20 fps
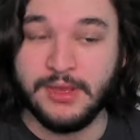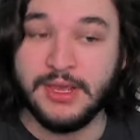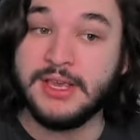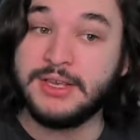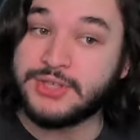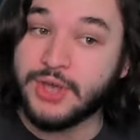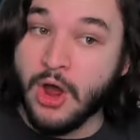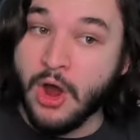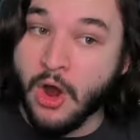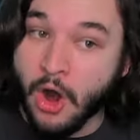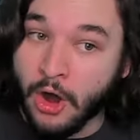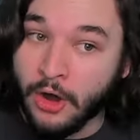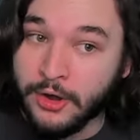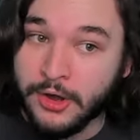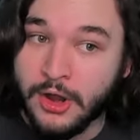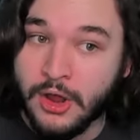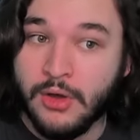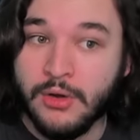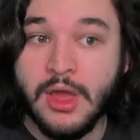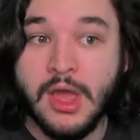He's a hard
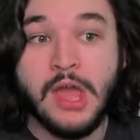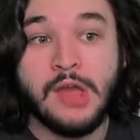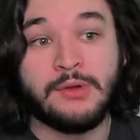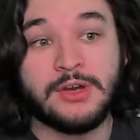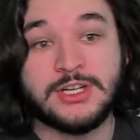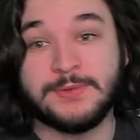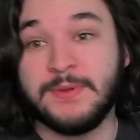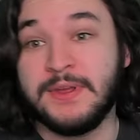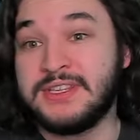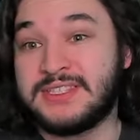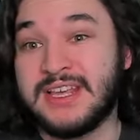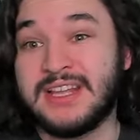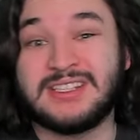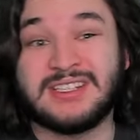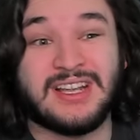node, which means that it's